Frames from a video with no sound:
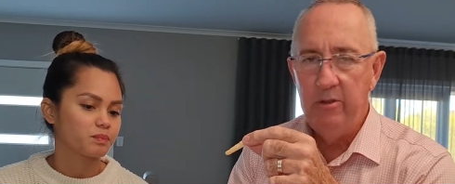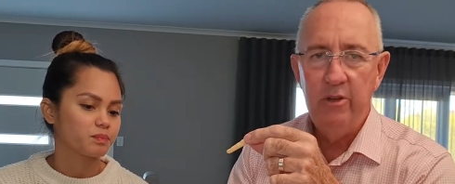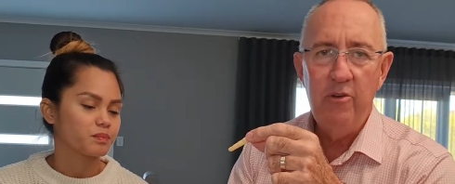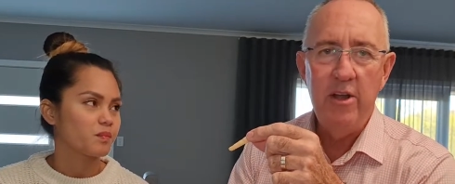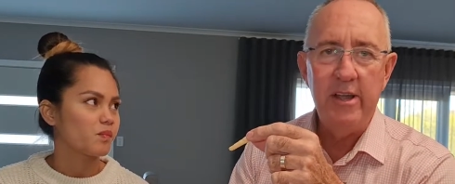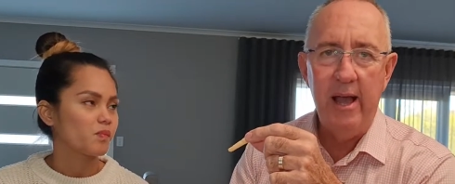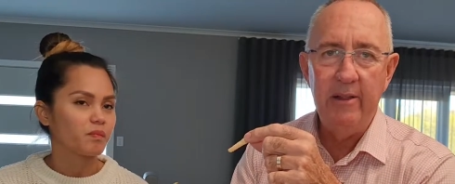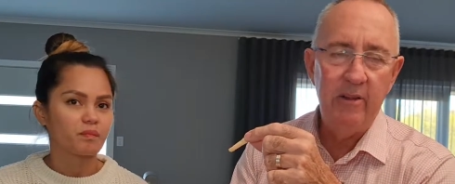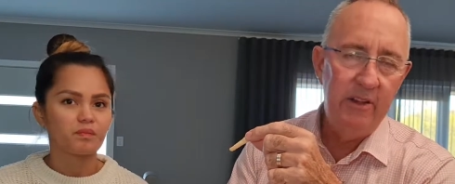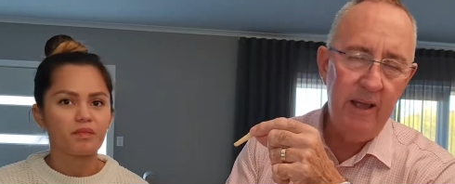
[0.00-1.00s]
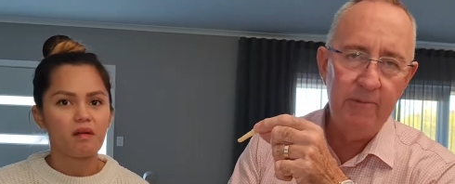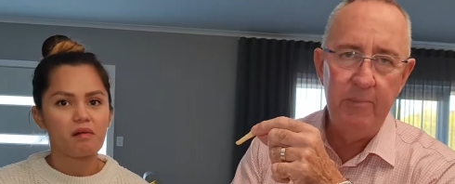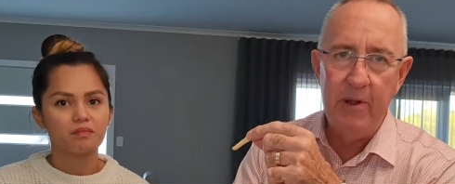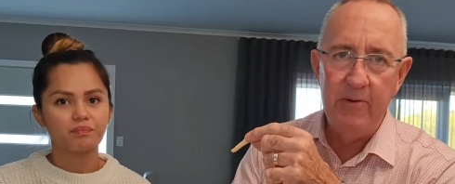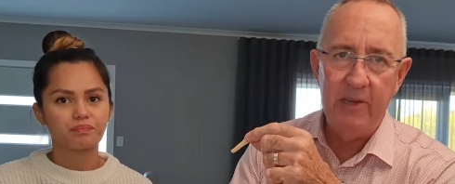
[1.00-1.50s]
Speaker 1: but they're okay. You happen
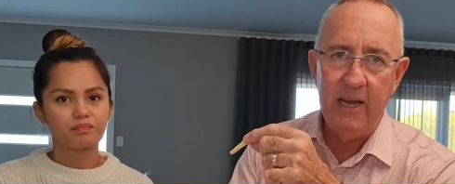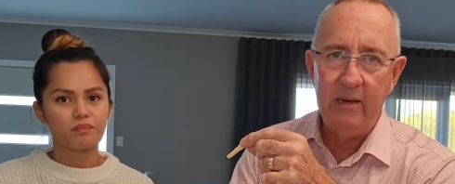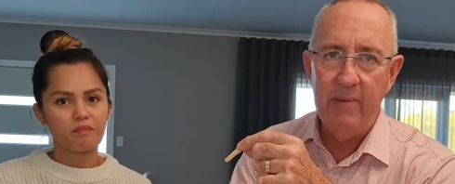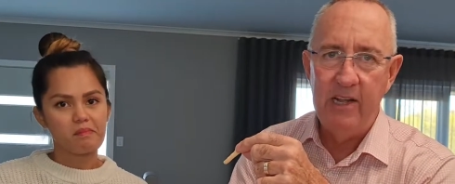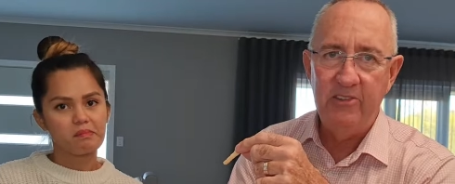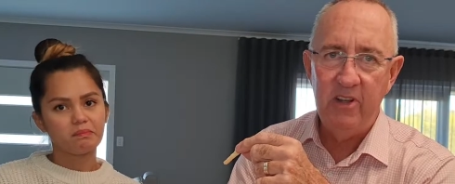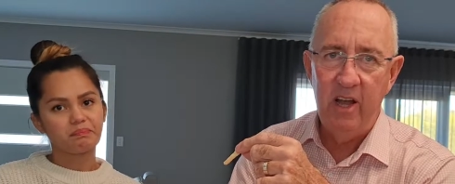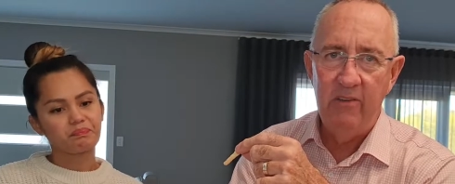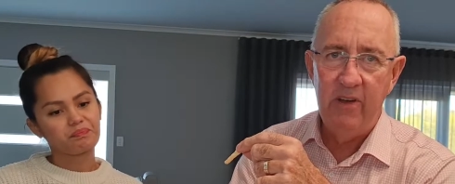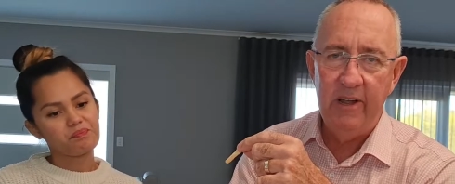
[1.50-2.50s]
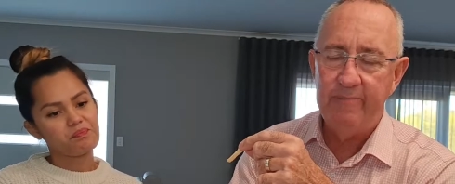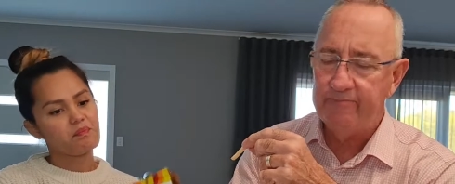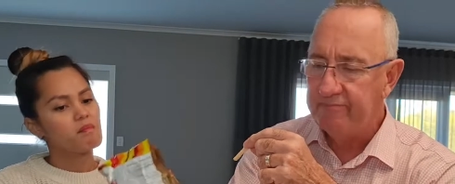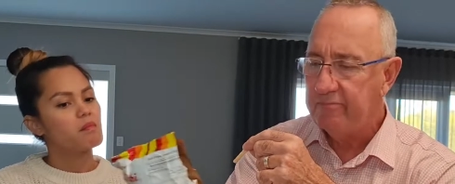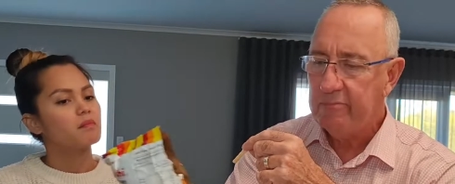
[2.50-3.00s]
to be with a couple of mates over,
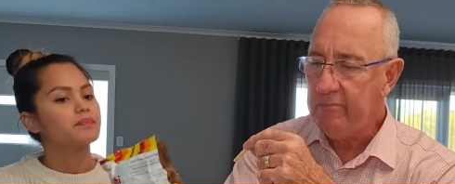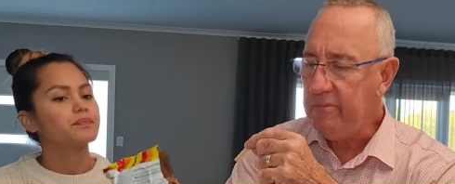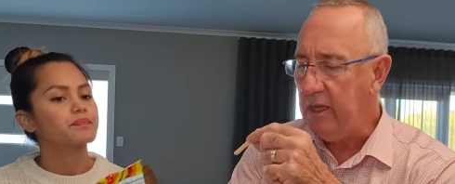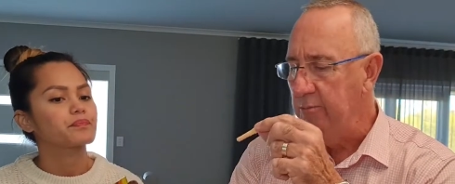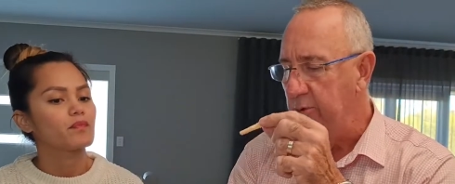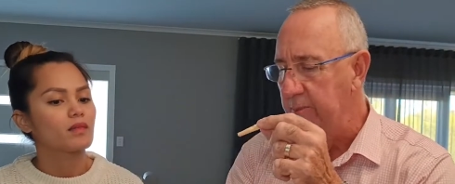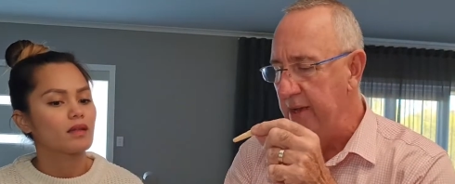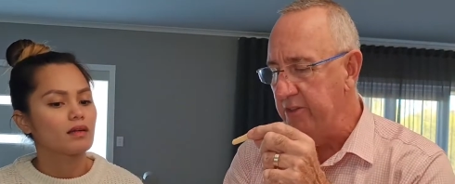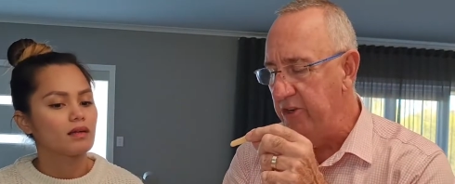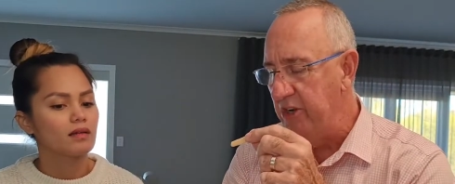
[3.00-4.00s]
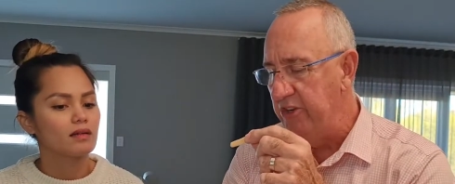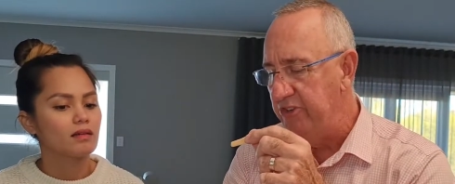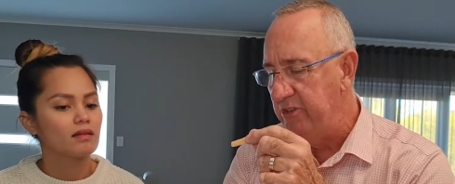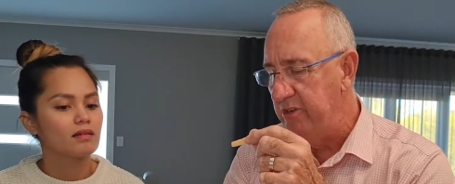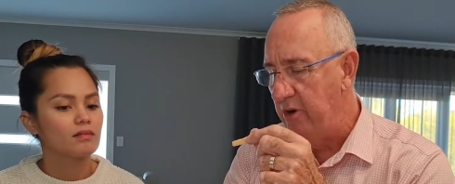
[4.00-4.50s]
You put them out in the
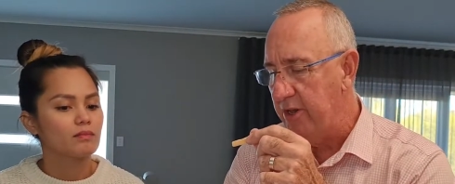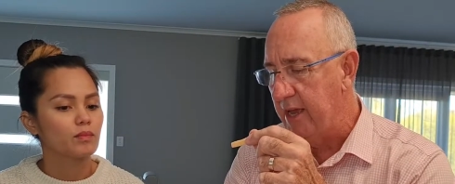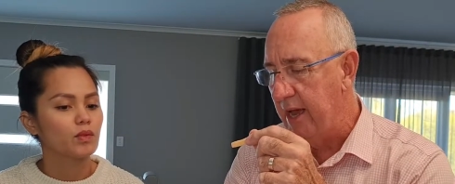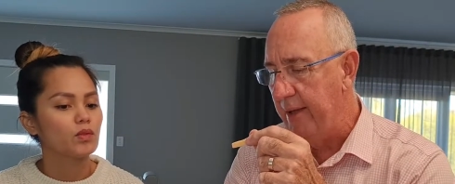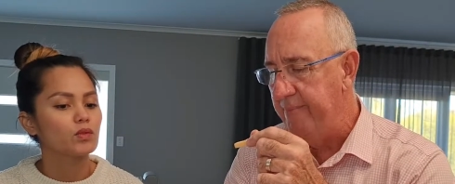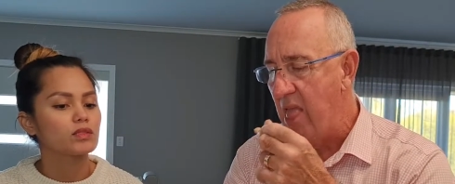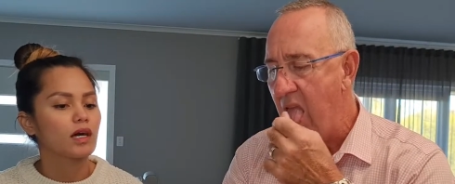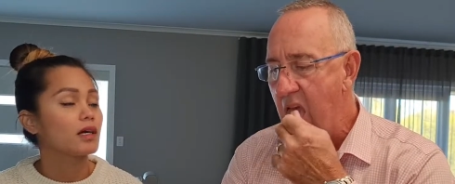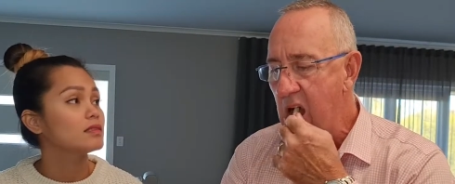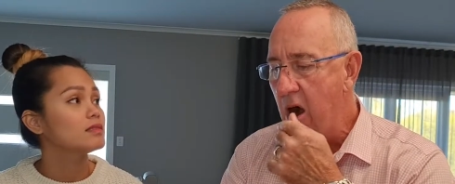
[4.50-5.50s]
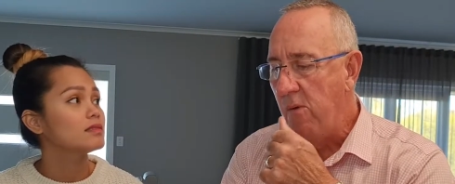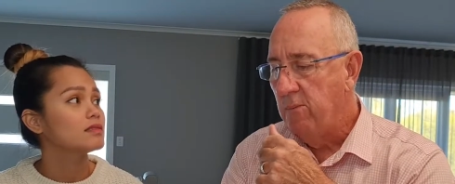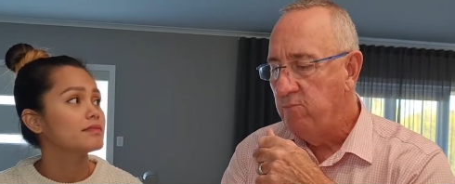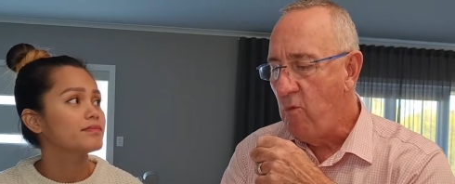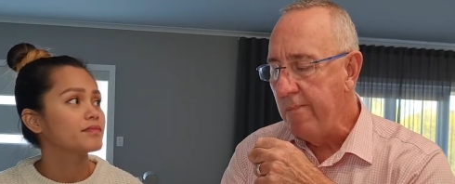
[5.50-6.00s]
dish, you're okay.
Speaker 2: Pulutan.
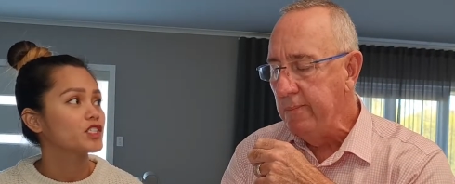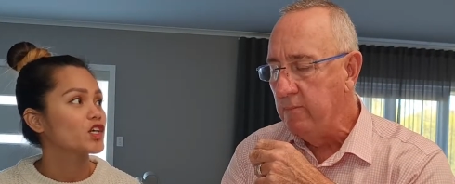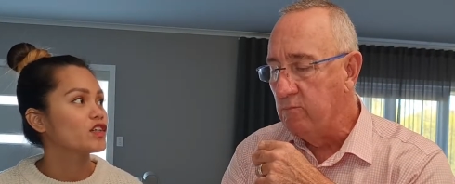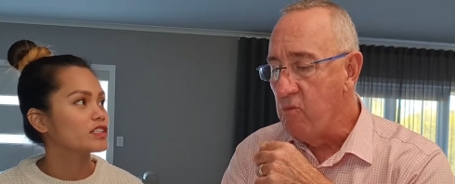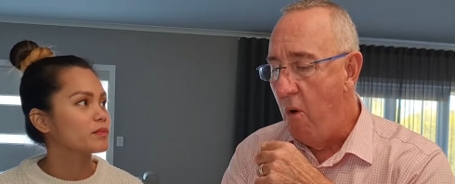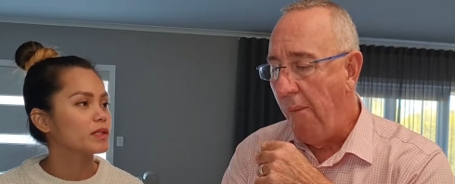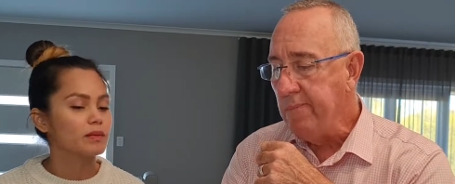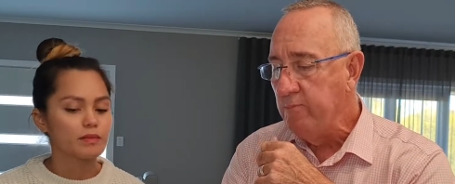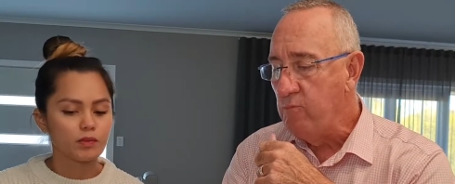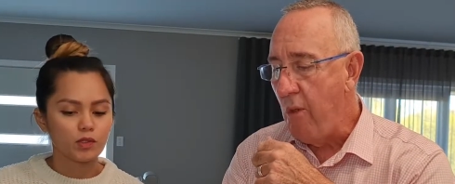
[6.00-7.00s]
You know, in the Philippines,